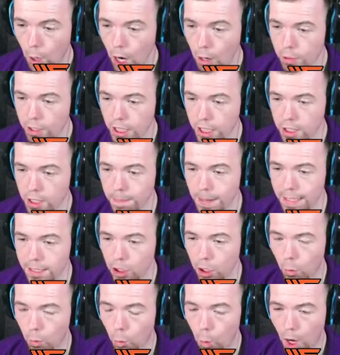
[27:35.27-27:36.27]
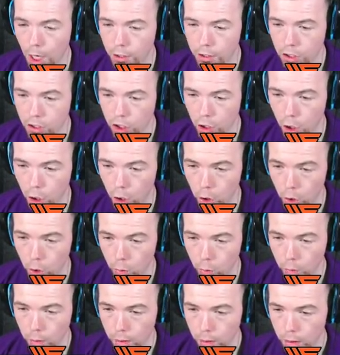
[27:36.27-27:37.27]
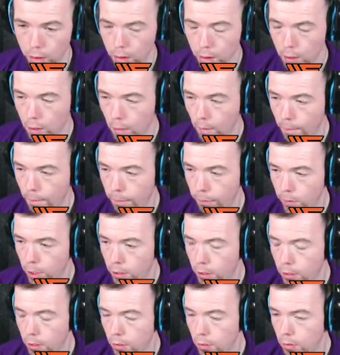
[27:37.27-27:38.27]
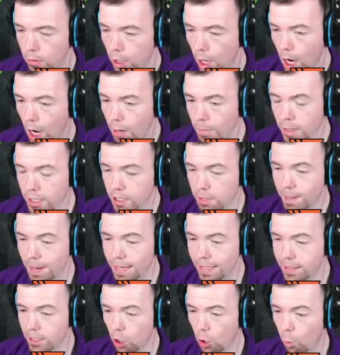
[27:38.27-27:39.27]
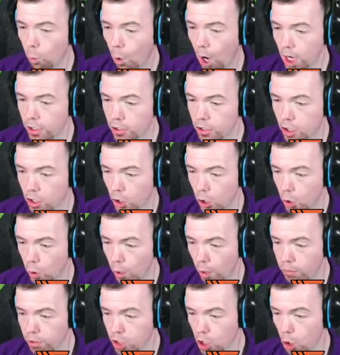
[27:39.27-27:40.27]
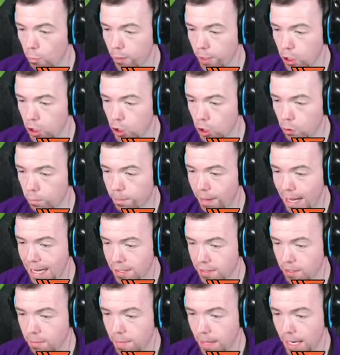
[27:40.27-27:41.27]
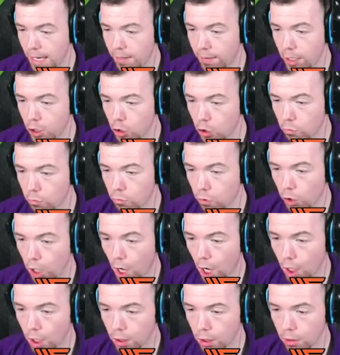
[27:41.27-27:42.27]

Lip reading: I was expecting a 1-2. I'm expecting a 1-2. I was hoping you'd pass to me and then you run on.